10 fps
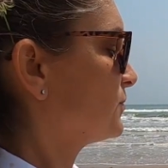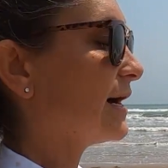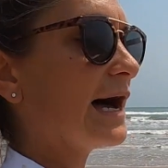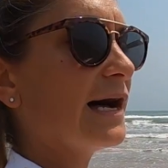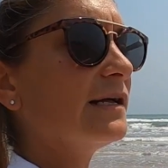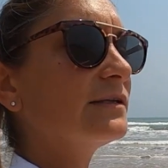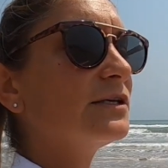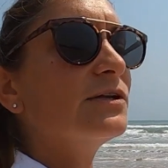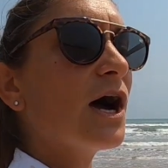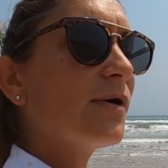Well,
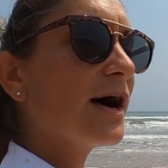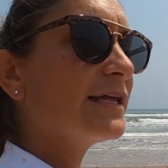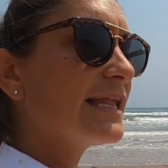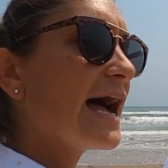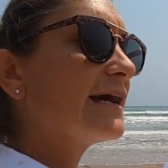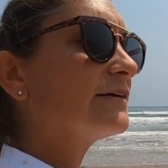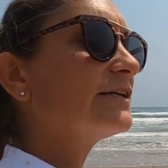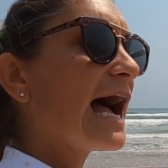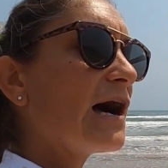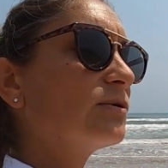you know, on that
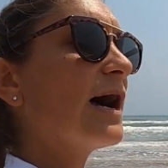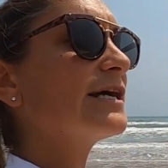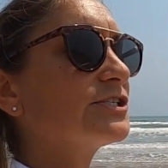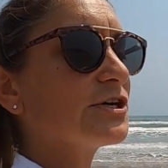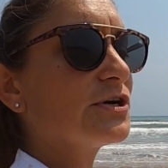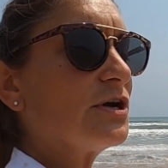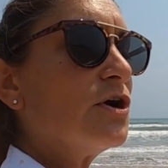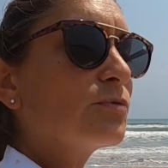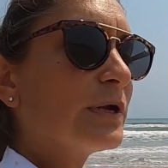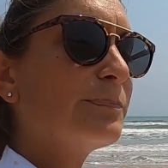cloud watcher
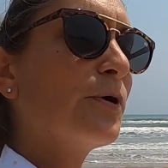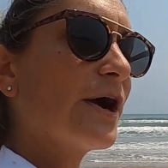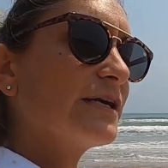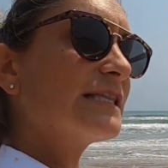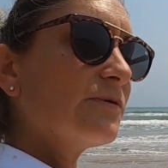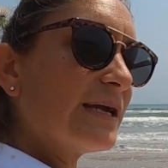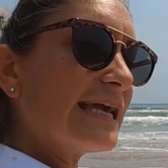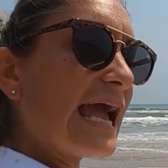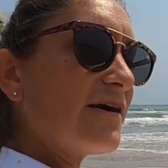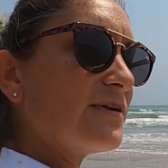report that we
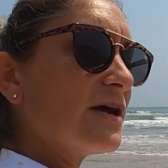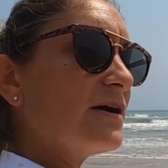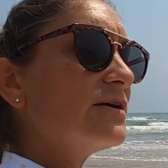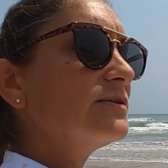gave you?